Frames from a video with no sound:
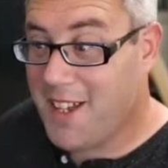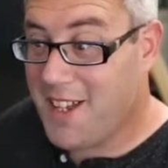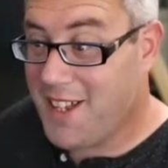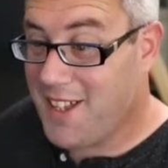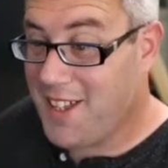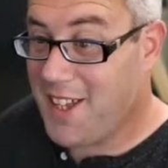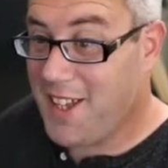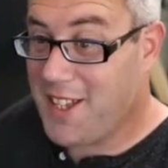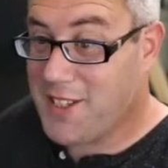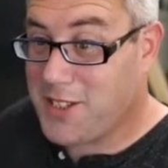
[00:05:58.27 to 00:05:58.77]

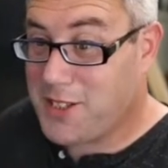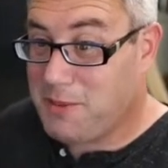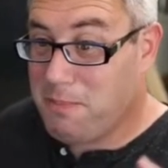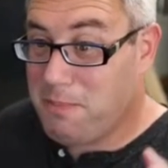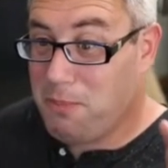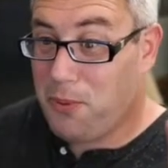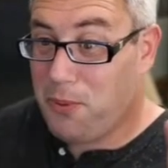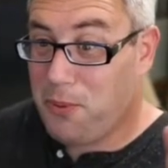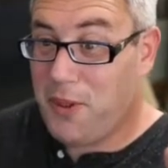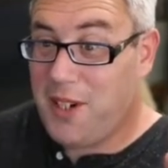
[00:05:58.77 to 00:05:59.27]
That's
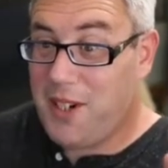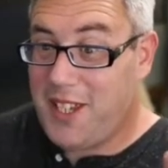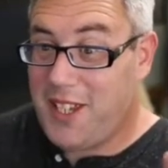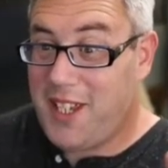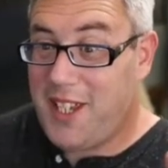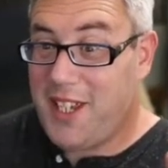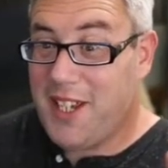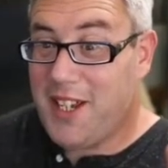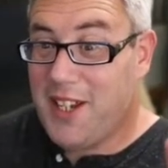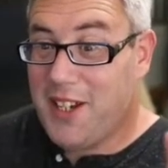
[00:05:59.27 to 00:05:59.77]

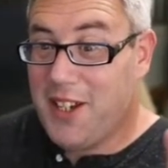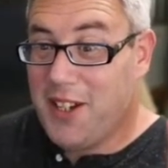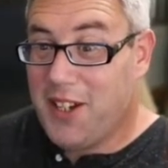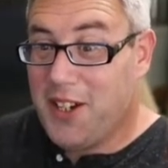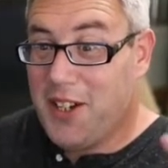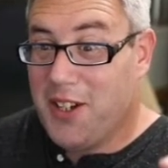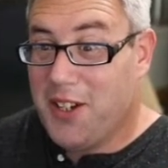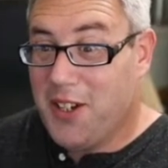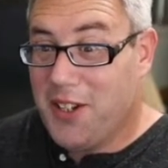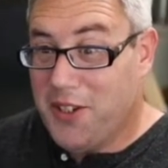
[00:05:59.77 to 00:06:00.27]
pretty
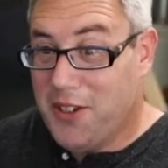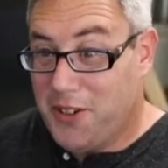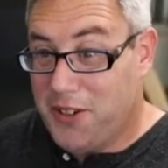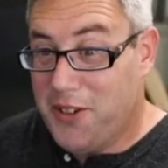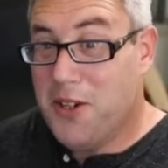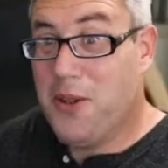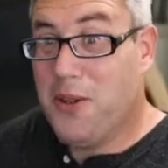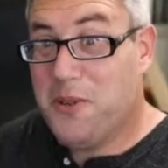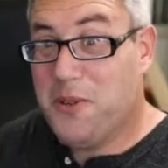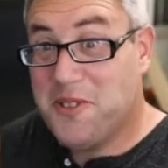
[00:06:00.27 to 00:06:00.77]

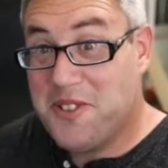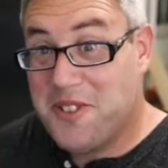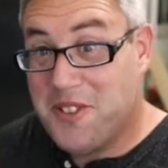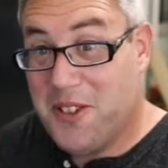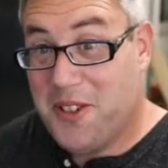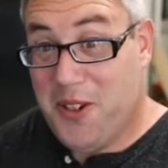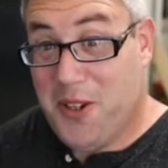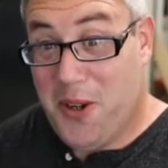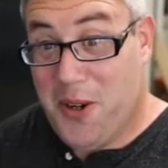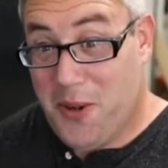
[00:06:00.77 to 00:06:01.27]
nose to
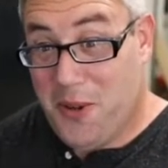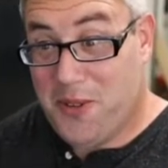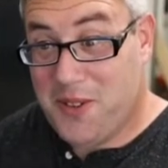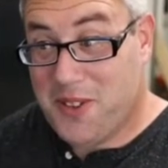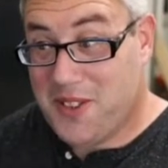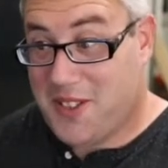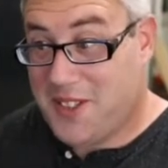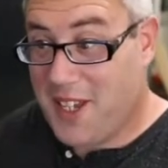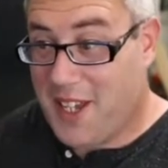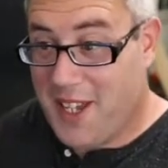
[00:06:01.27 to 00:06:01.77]

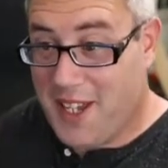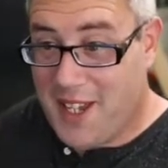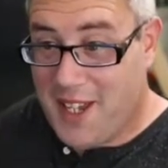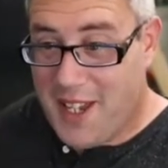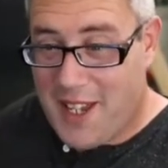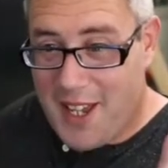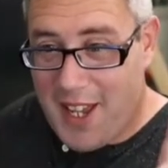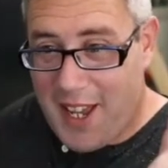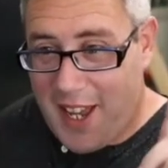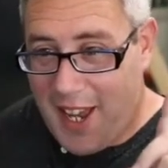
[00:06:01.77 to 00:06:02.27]
nose.
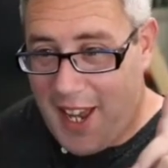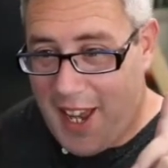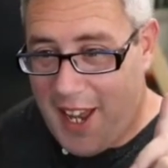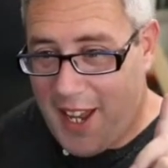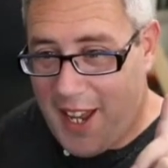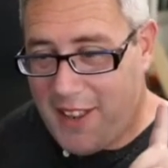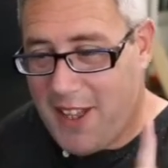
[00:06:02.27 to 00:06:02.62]
And that